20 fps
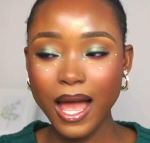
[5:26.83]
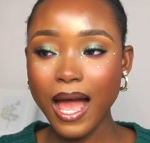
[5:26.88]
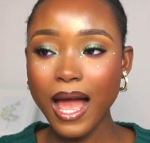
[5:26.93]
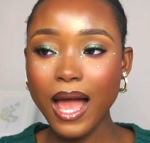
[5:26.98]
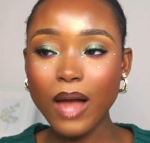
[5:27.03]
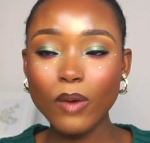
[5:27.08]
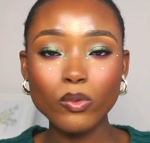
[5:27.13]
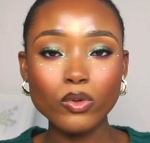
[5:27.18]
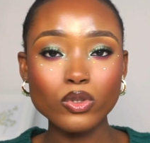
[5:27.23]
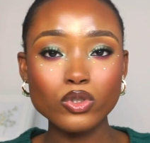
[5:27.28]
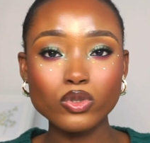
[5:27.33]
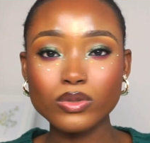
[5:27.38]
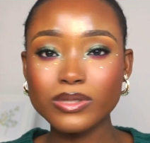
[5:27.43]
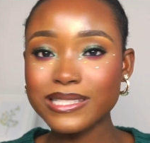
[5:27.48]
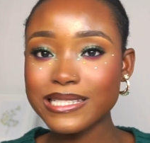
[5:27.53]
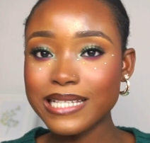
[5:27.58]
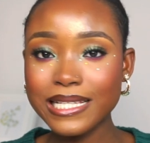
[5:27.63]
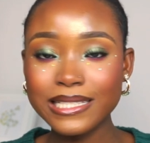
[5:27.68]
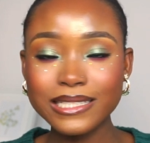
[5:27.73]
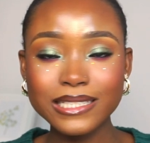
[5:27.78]
I was
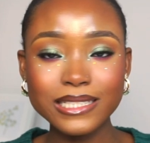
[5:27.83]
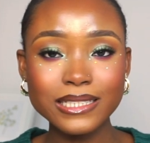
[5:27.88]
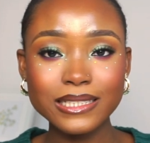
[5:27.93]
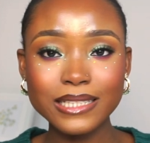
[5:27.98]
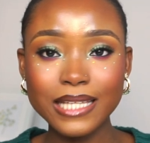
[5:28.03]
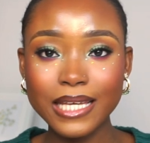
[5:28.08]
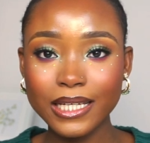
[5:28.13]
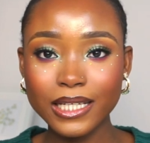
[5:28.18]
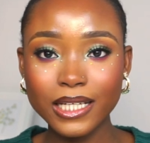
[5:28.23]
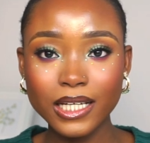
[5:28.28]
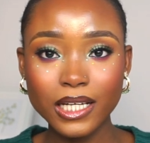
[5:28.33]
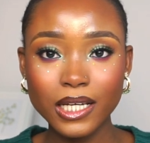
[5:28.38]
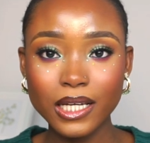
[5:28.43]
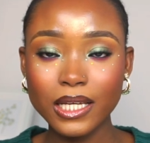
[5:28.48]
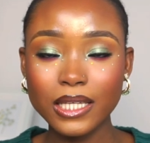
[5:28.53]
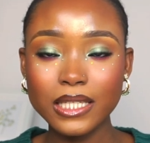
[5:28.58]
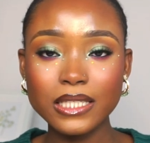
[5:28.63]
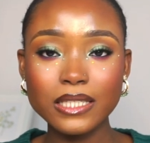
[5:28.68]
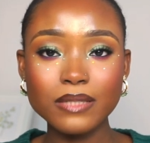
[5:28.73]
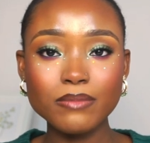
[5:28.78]
sending like
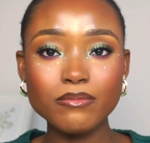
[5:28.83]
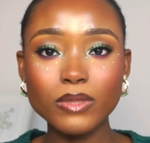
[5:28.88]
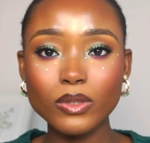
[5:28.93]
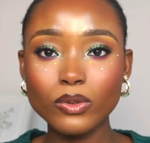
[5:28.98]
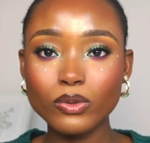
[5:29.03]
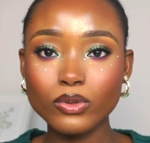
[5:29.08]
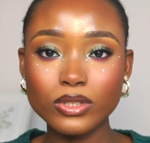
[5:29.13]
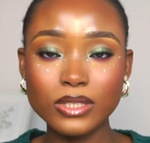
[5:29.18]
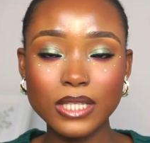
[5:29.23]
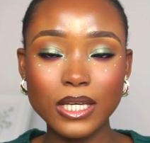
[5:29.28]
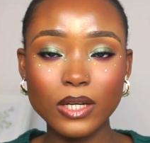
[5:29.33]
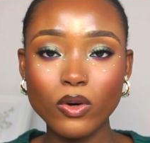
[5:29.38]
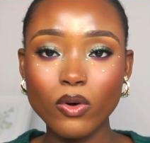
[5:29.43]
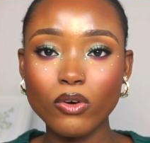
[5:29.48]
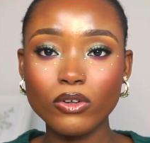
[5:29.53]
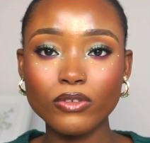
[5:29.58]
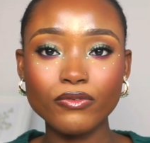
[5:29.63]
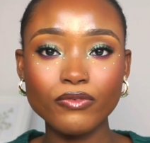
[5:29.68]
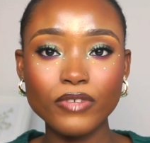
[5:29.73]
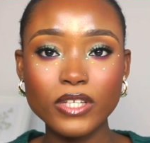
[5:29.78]
emails, like
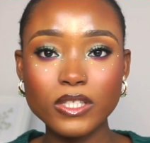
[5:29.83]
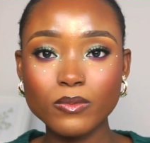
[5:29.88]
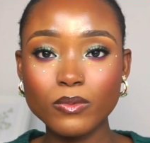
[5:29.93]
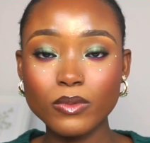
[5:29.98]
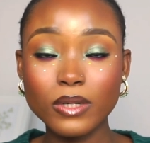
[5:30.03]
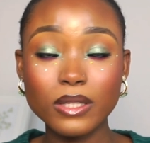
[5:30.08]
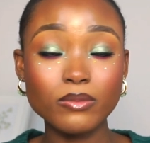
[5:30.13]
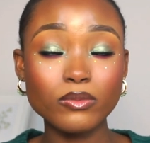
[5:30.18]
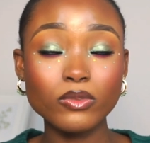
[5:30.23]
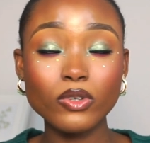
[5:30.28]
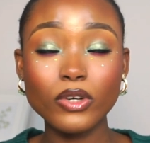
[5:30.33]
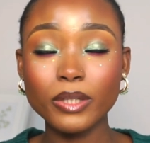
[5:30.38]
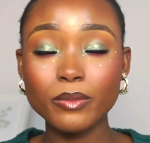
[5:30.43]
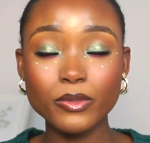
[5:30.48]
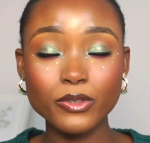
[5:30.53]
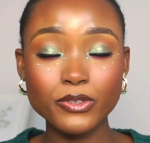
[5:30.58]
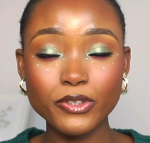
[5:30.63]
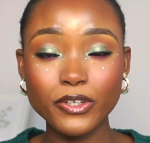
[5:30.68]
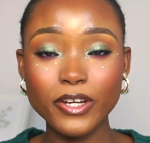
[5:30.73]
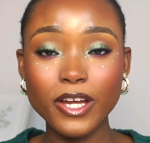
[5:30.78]
on Facebook, and not
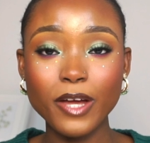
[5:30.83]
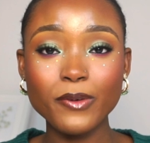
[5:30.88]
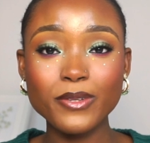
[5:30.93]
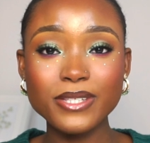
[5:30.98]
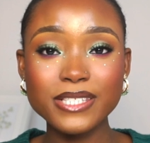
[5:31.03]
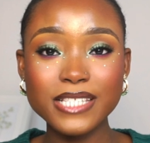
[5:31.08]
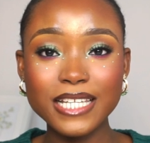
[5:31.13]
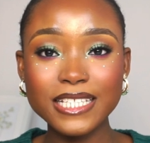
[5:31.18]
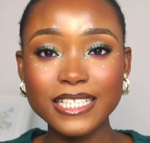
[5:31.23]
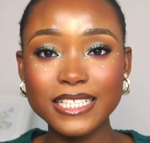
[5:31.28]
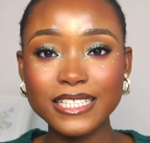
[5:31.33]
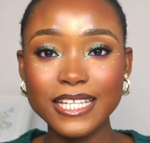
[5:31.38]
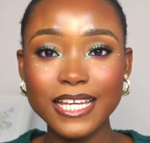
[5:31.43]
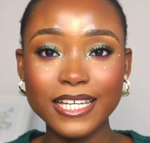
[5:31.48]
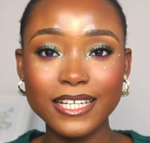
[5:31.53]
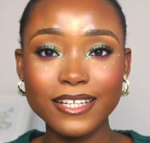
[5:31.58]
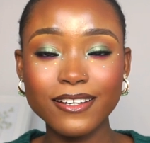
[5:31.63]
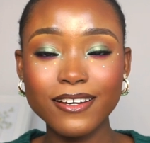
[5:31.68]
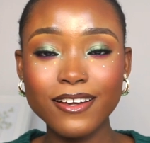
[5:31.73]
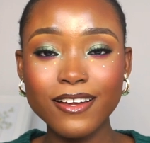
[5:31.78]
emails, sorry, I was sending
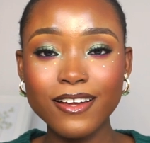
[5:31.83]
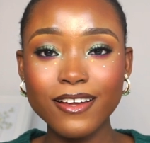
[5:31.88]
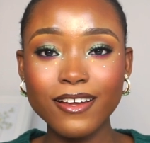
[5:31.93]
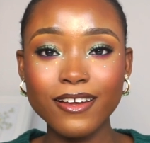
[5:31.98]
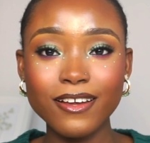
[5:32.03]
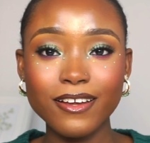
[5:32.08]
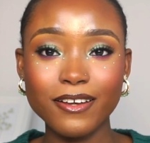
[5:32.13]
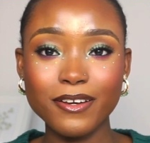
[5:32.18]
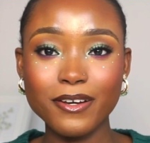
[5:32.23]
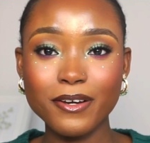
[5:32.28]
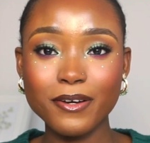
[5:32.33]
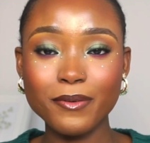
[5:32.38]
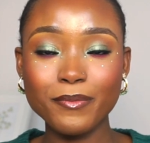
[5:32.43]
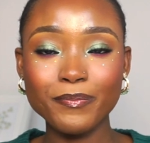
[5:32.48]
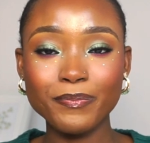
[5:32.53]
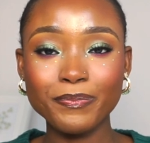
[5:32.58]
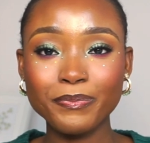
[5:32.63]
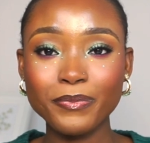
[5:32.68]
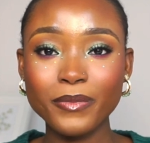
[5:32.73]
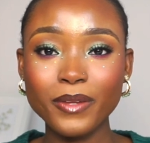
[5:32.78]
like
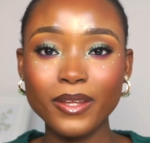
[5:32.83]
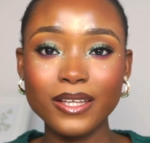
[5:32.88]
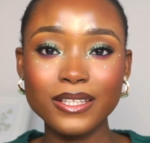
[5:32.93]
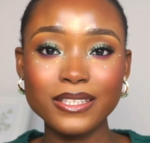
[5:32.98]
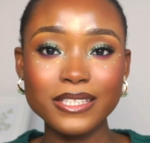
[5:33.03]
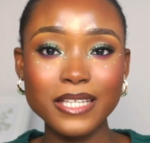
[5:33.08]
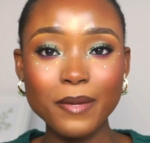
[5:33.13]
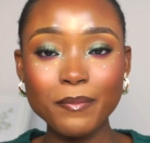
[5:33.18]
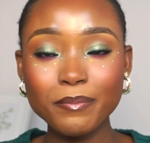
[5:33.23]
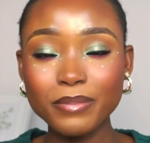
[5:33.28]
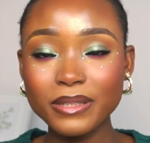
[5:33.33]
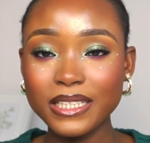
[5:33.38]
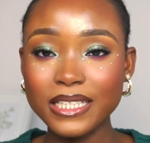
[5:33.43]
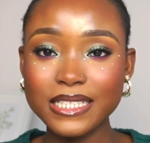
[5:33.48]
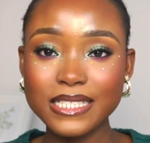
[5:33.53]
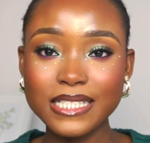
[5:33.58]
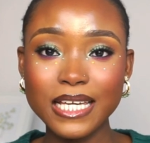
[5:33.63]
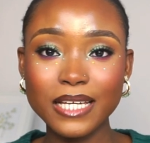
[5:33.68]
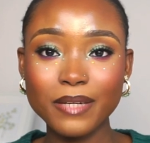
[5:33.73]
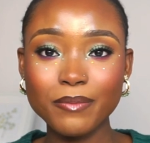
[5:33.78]

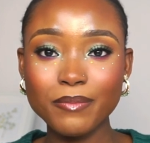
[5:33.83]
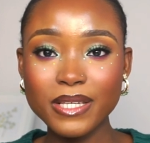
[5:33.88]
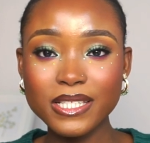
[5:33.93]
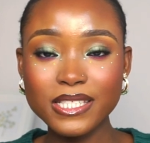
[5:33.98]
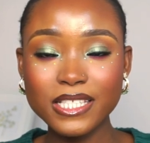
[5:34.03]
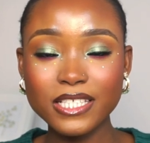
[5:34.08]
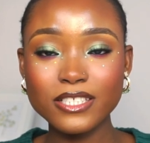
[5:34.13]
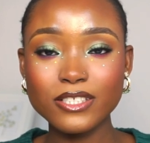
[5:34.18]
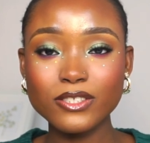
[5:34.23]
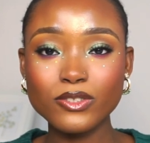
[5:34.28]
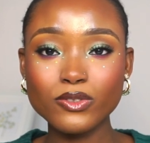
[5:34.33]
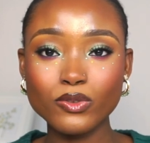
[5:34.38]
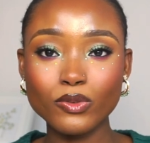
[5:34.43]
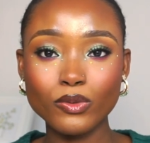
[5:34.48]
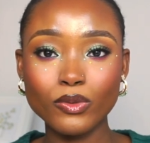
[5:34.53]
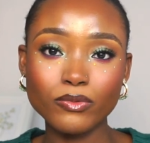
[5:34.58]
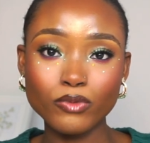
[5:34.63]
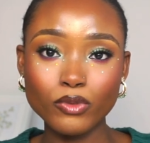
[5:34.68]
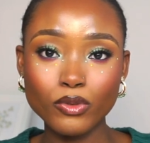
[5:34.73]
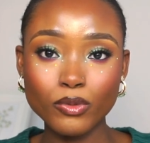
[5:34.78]
templates, like messages to
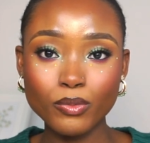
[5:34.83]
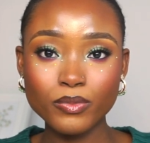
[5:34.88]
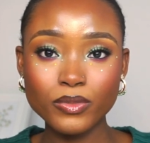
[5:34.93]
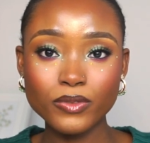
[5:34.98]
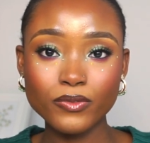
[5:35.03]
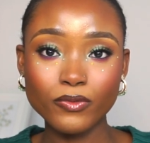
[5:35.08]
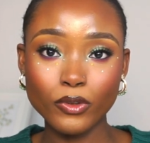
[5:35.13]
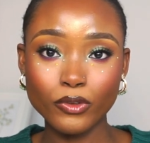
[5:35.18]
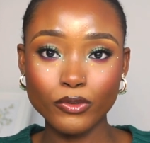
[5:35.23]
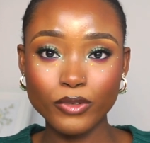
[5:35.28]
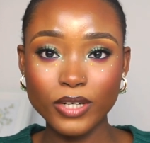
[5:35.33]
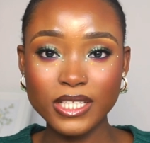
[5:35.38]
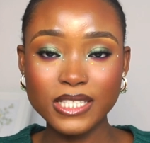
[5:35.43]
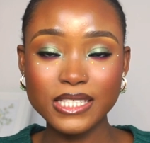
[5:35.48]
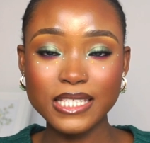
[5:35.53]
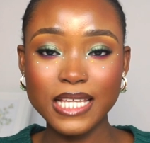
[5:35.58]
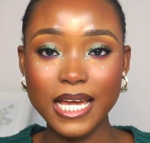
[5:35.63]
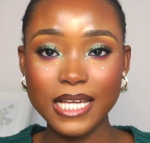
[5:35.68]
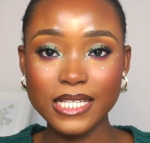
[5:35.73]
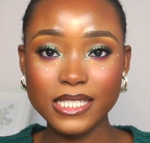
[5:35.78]
rooms for
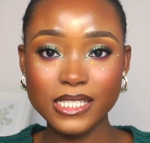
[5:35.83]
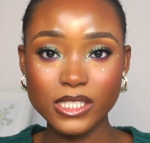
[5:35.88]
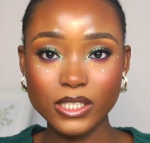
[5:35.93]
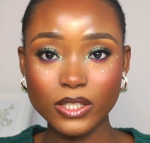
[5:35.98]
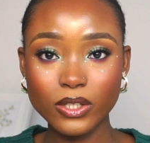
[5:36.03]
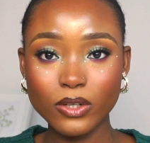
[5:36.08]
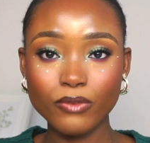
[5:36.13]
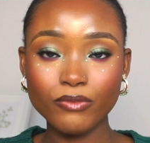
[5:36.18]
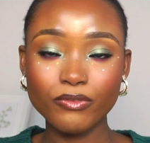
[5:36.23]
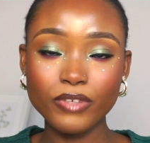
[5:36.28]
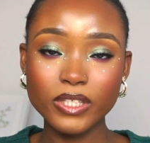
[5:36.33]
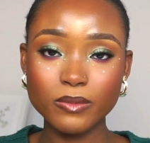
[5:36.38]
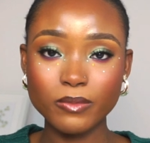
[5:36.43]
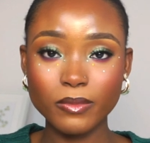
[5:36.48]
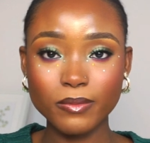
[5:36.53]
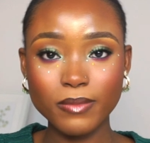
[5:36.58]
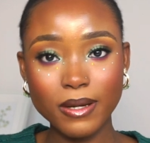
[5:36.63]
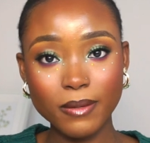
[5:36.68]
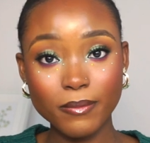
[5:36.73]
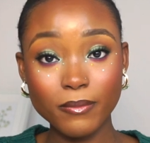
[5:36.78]
rent that I see on
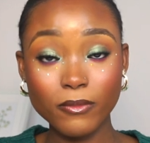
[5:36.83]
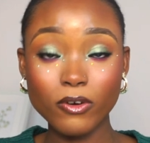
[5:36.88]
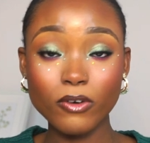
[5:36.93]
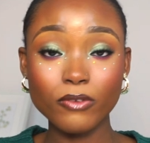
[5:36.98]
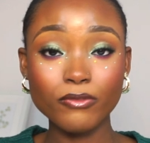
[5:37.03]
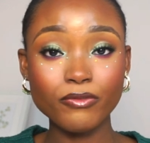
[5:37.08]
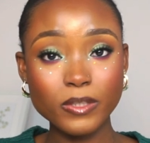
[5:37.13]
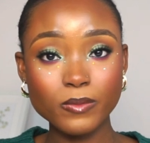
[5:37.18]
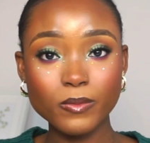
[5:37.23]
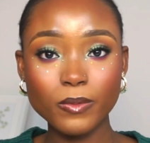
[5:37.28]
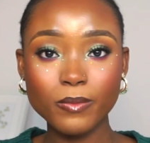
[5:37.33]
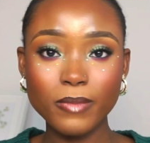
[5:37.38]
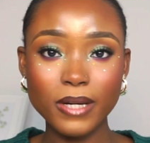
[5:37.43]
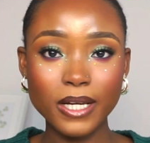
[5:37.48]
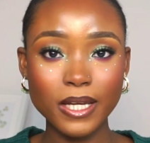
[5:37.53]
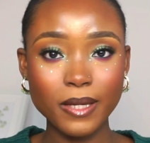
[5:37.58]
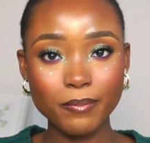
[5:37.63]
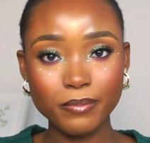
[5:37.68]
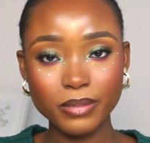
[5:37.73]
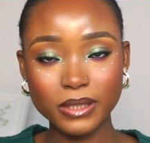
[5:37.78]
Facebook
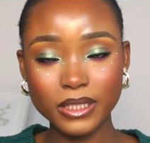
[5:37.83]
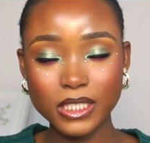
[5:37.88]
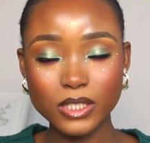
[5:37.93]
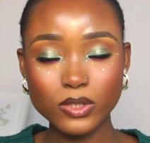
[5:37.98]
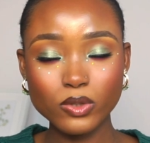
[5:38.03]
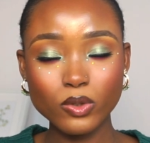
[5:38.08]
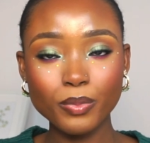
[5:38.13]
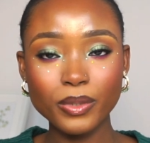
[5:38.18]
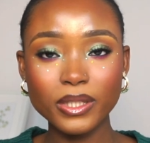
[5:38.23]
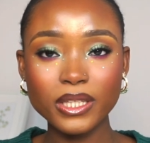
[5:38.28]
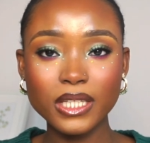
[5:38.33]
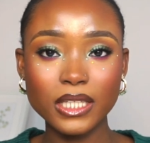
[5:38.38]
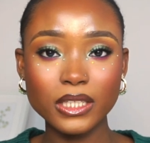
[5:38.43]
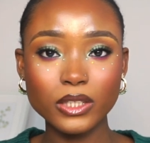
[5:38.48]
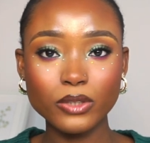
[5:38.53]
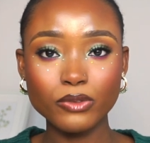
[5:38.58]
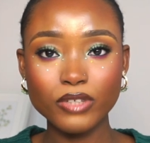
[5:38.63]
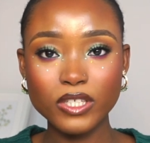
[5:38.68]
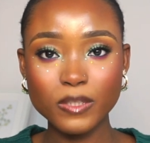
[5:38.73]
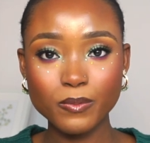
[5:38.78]
Marketplace, hoping that
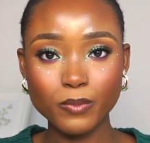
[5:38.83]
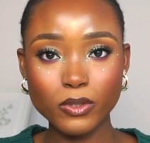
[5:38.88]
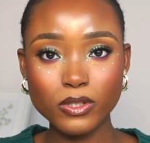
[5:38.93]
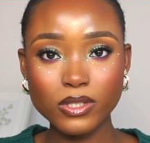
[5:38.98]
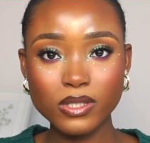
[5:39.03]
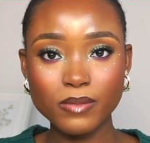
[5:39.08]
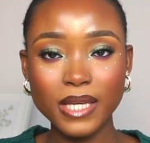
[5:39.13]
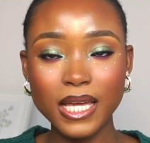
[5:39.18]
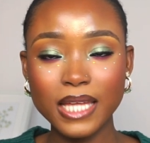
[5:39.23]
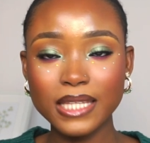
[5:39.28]
they'll respond to me.